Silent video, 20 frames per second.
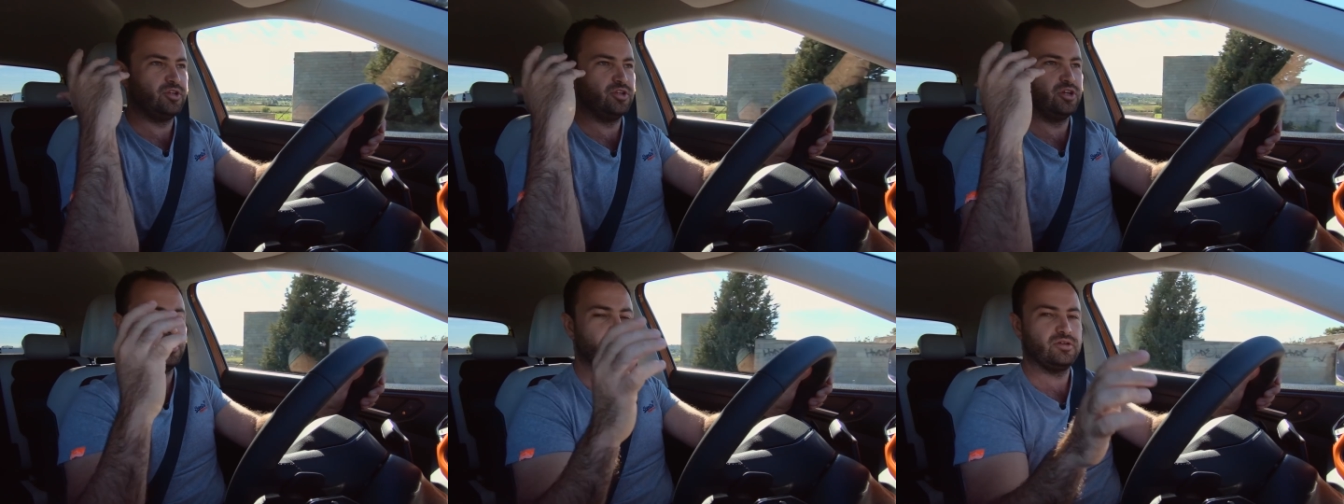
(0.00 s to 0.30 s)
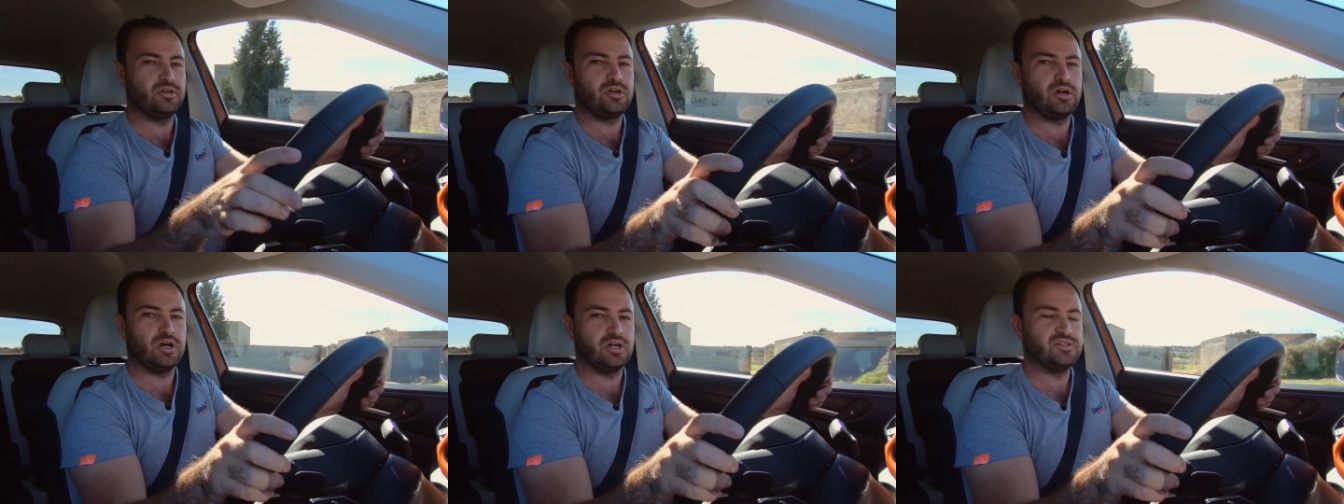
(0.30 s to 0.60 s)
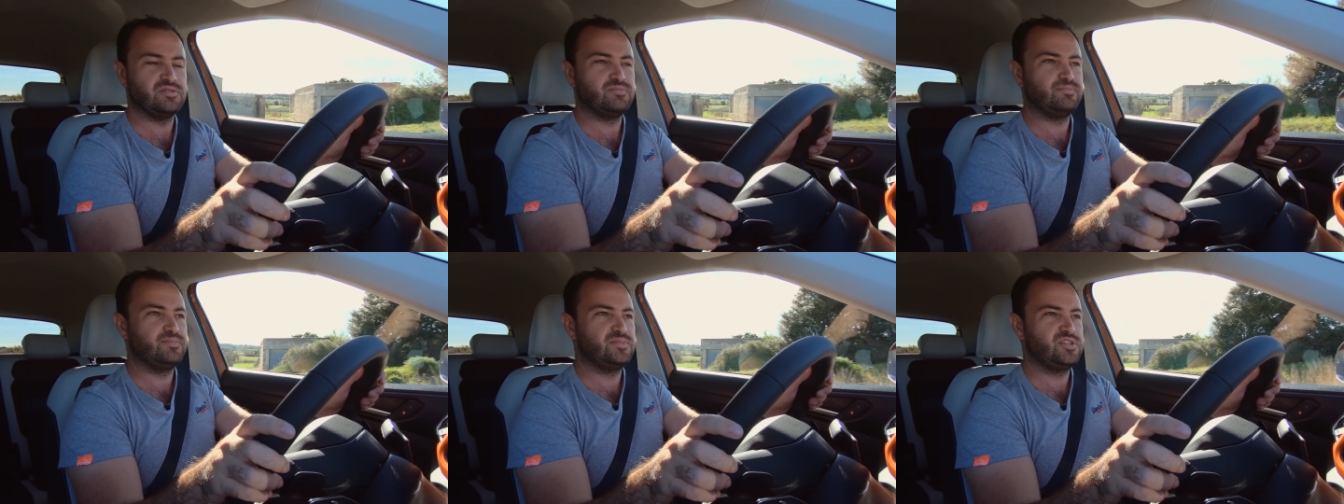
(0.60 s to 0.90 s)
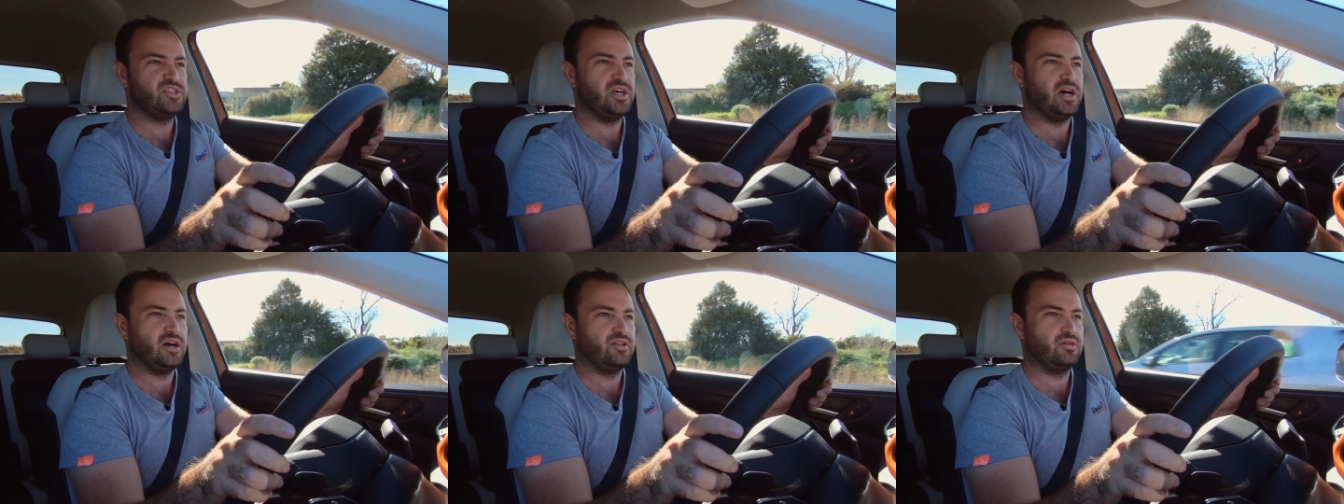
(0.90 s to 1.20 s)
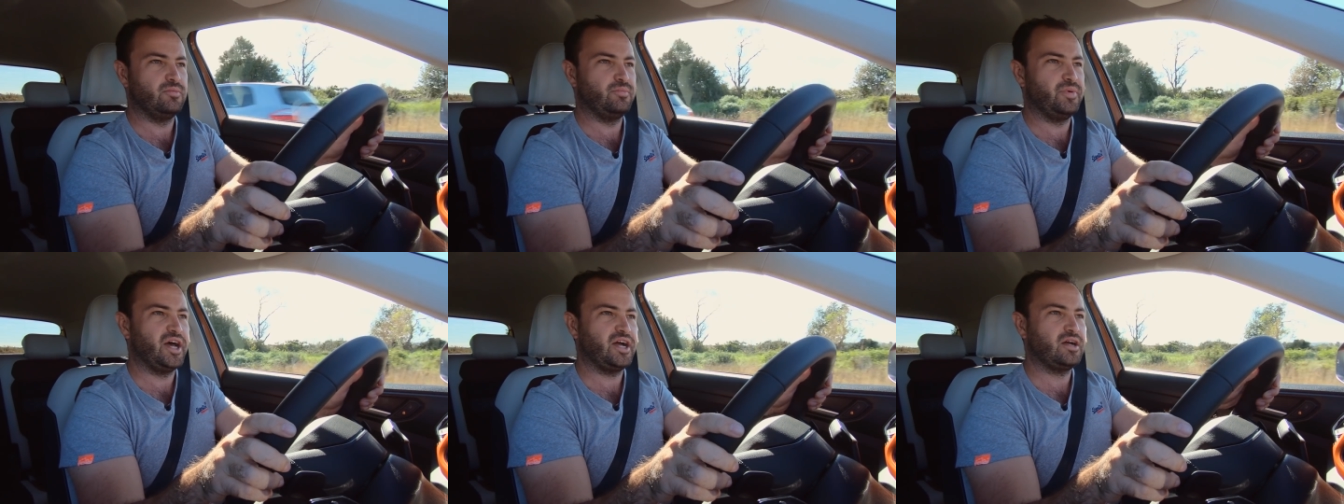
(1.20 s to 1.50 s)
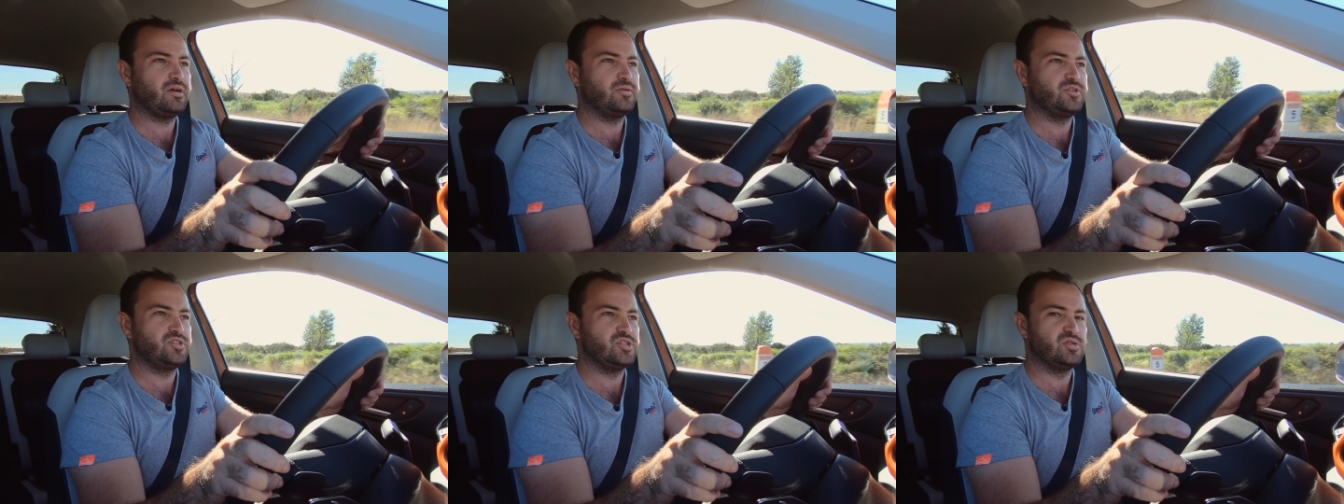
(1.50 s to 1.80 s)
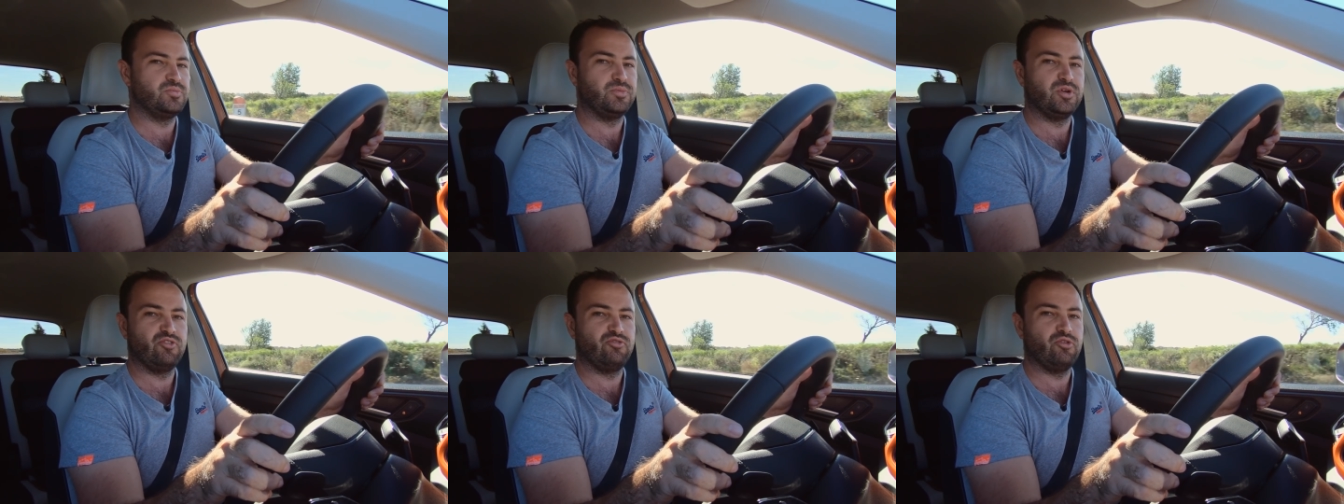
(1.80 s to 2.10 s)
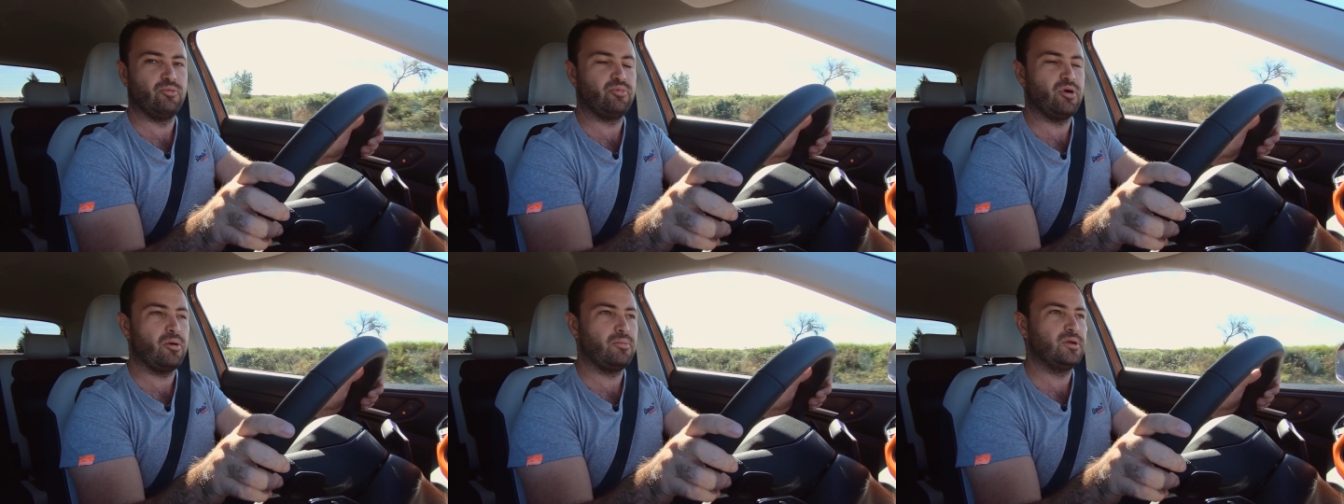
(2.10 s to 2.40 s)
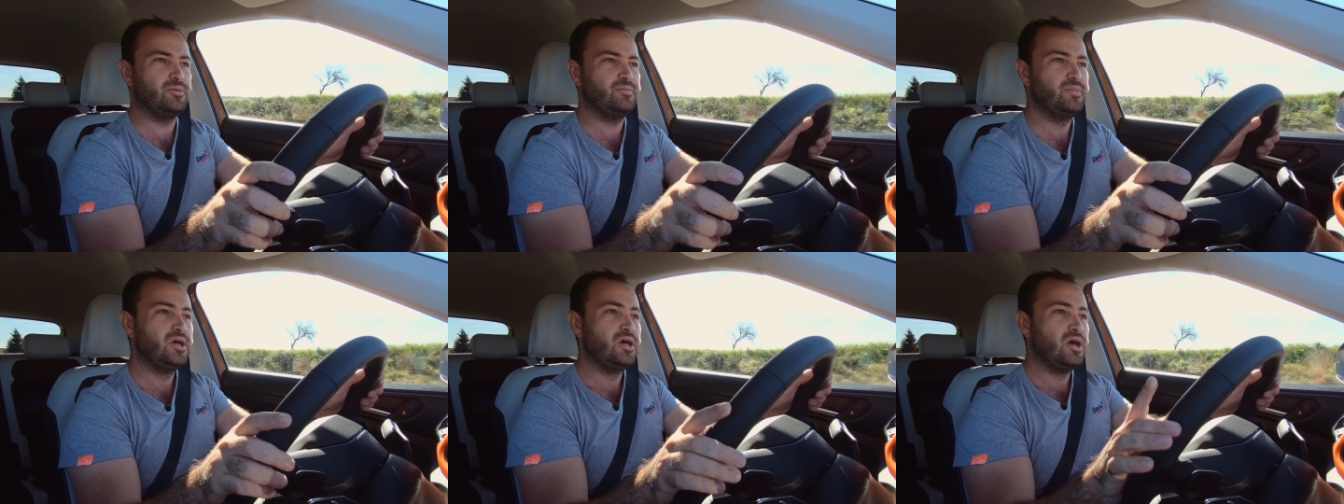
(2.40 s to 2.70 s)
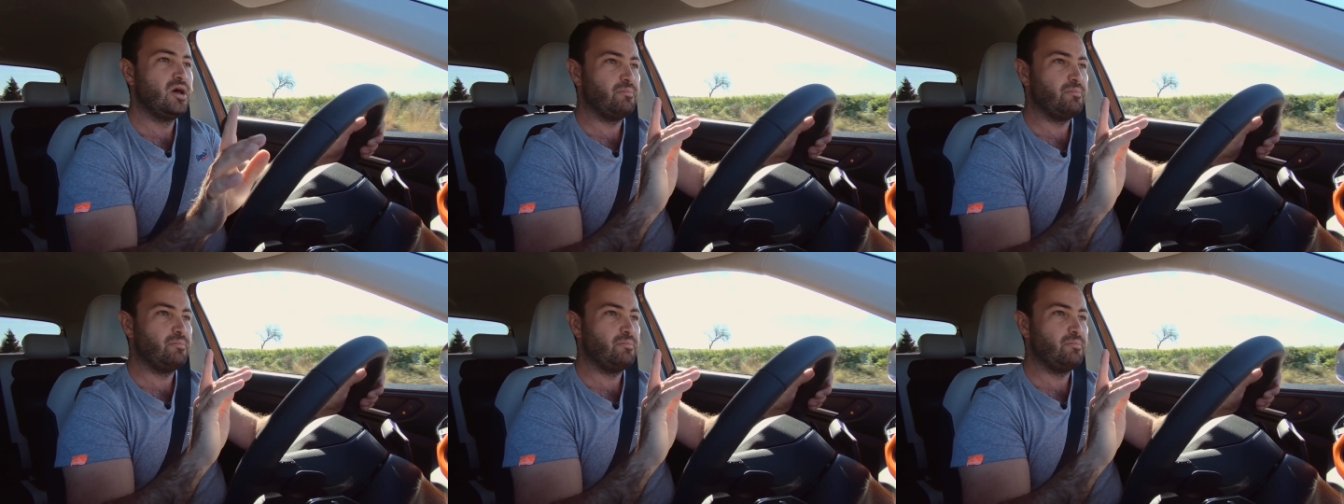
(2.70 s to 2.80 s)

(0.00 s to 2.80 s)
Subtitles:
you know, you can't see out the back, which is a bit of a problem.